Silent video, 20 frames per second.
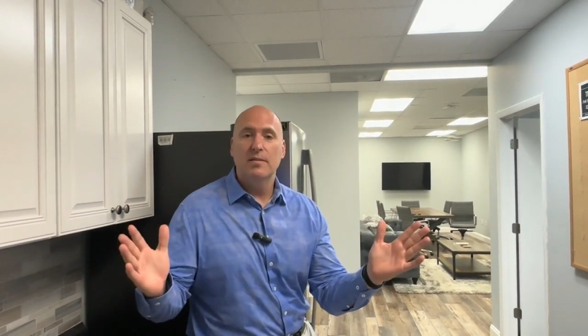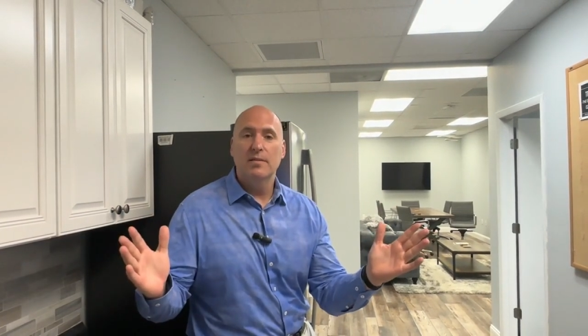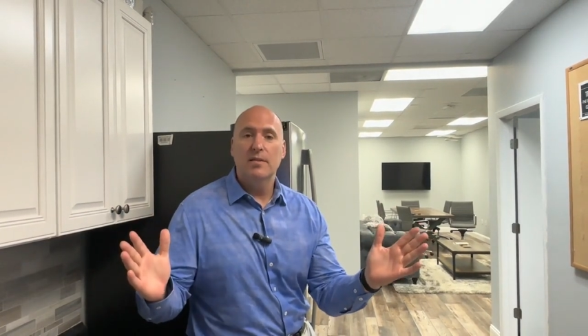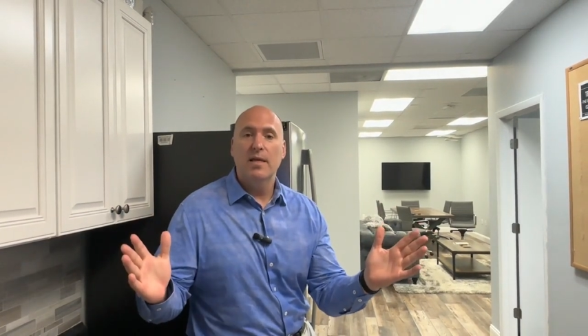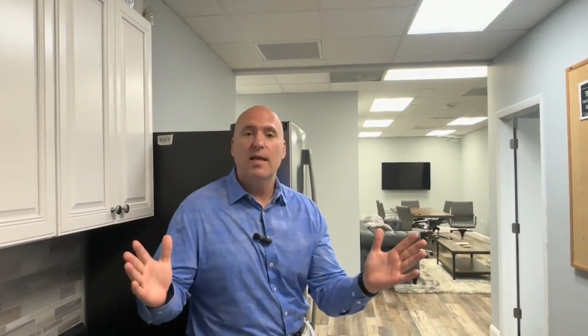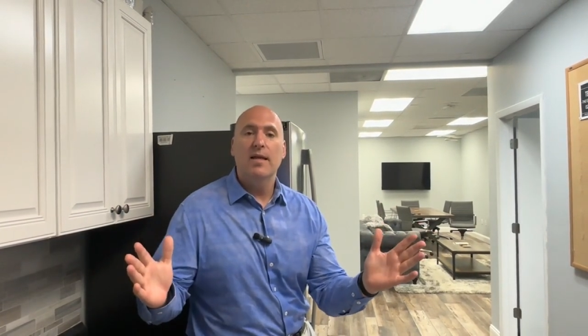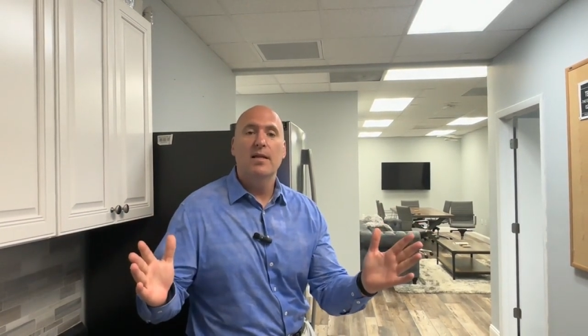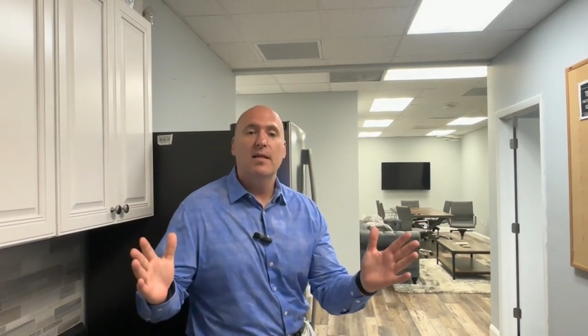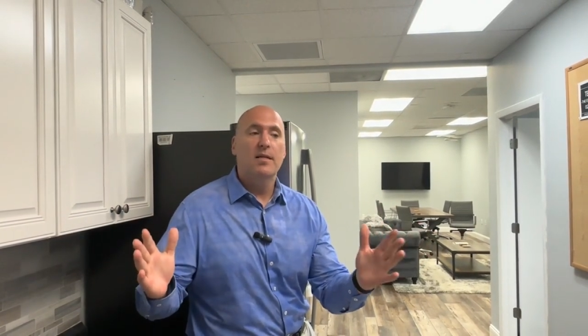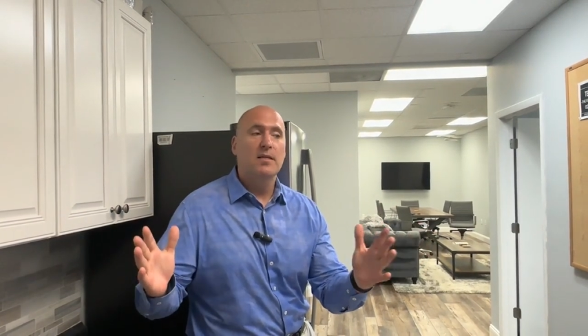
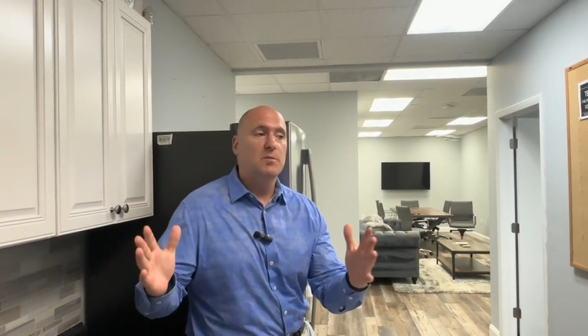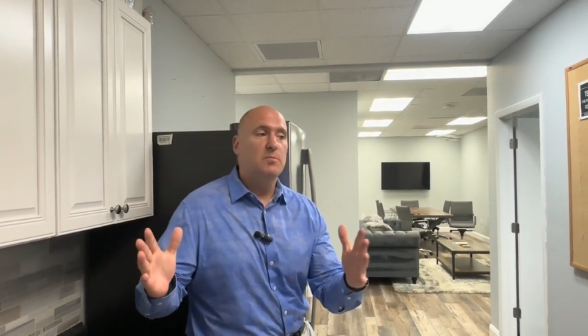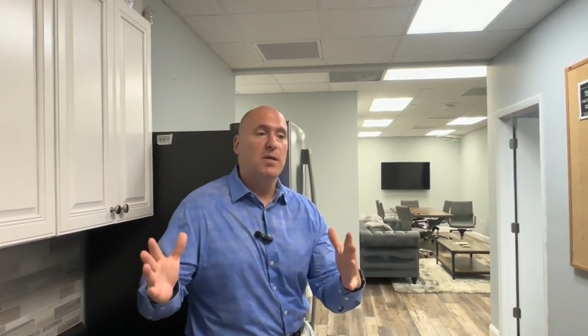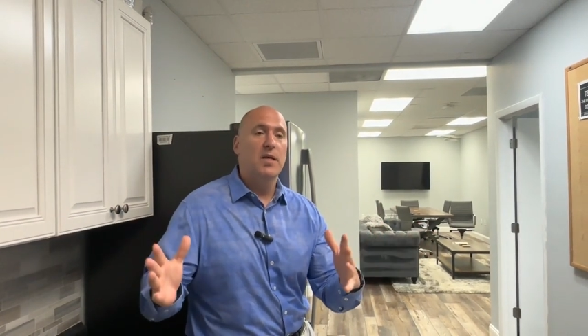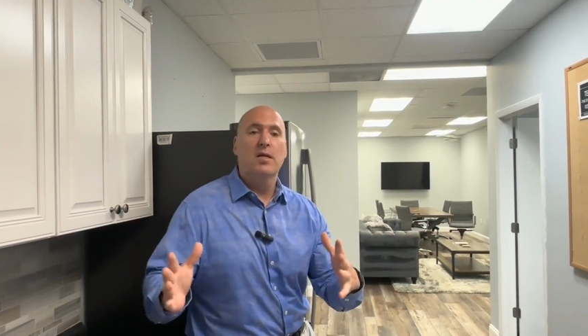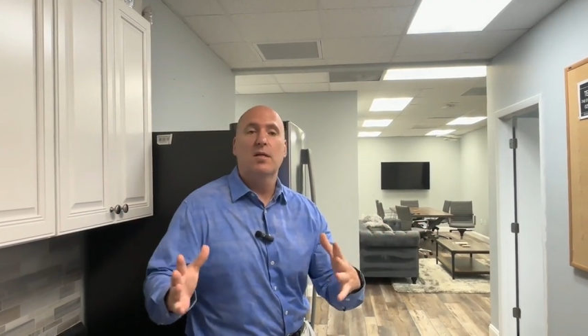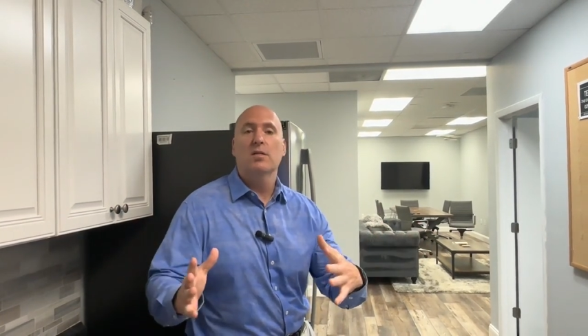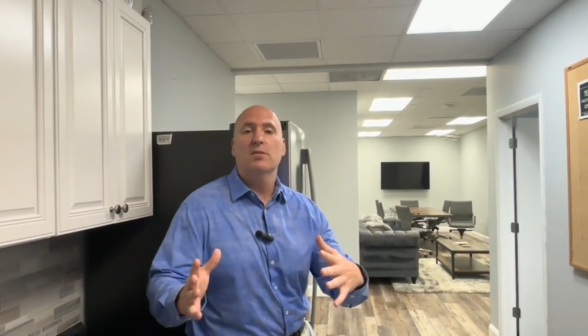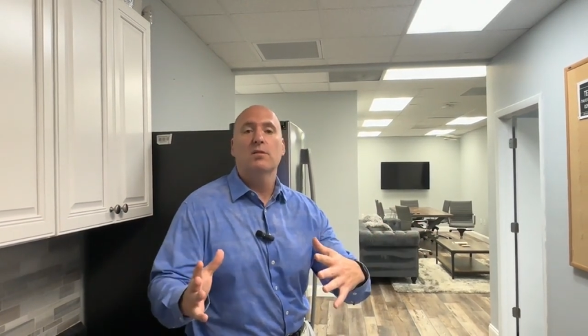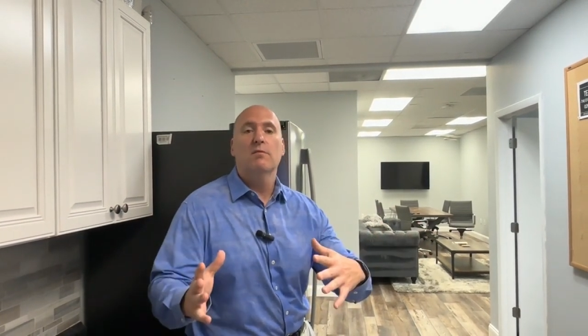state is
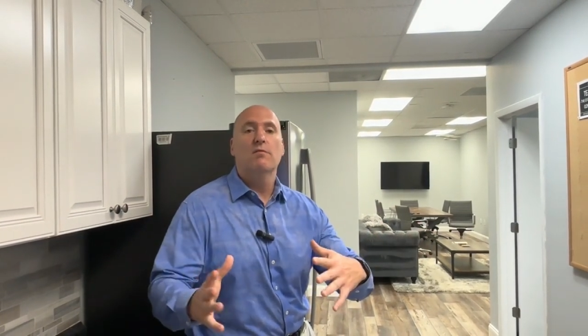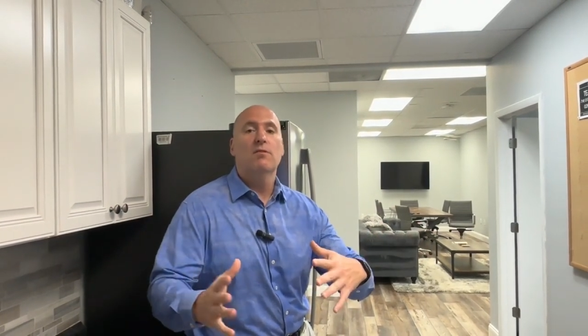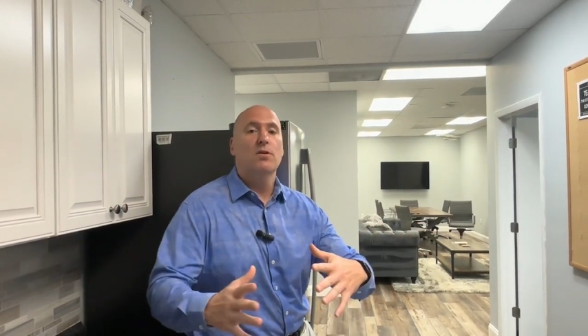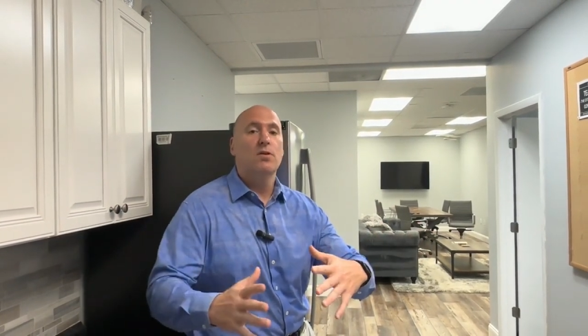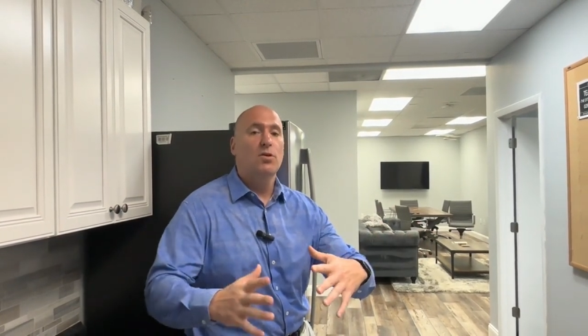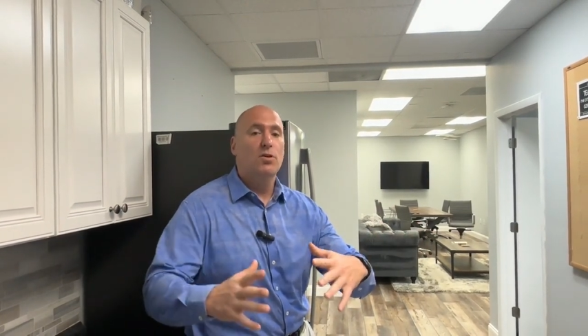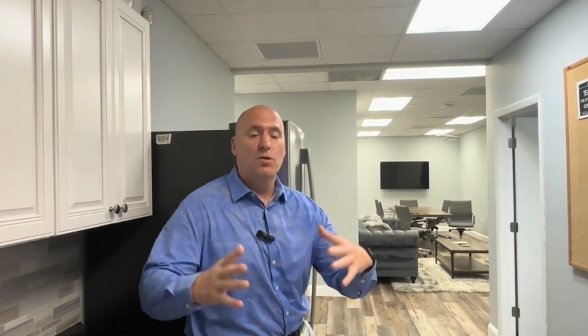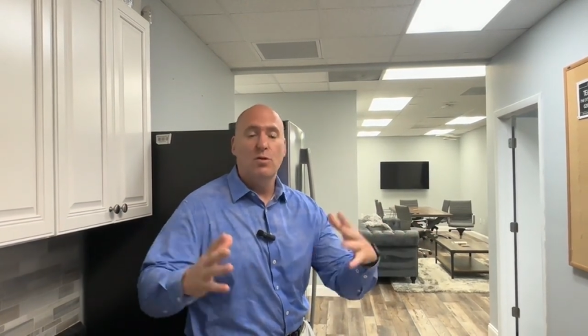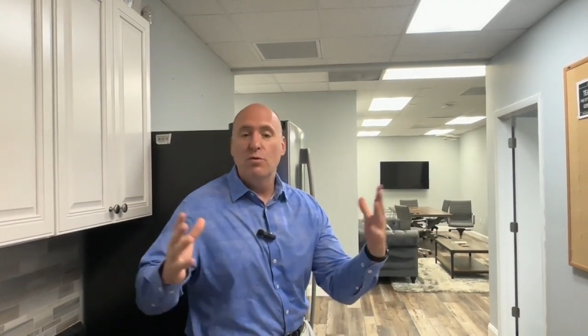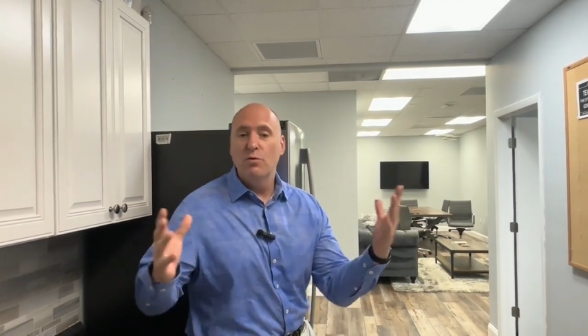because of the
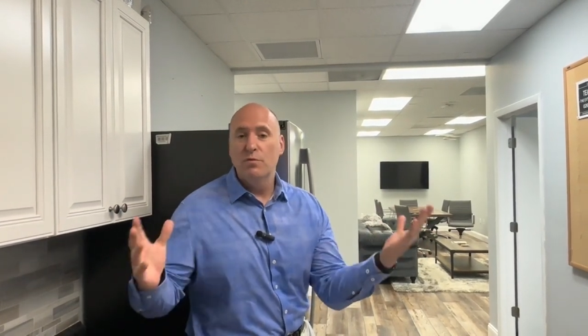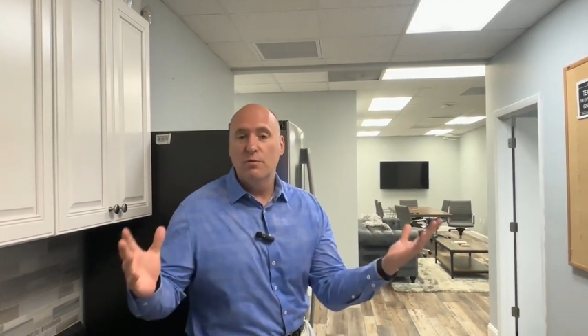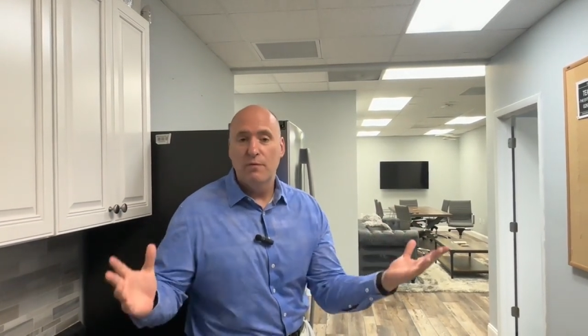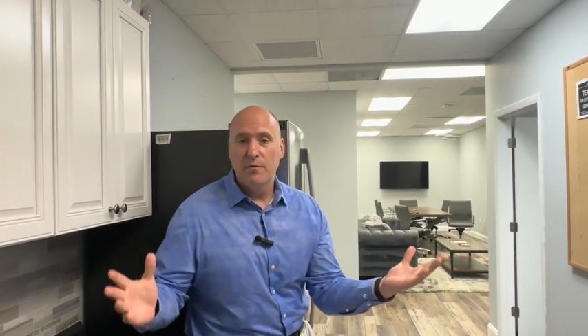huge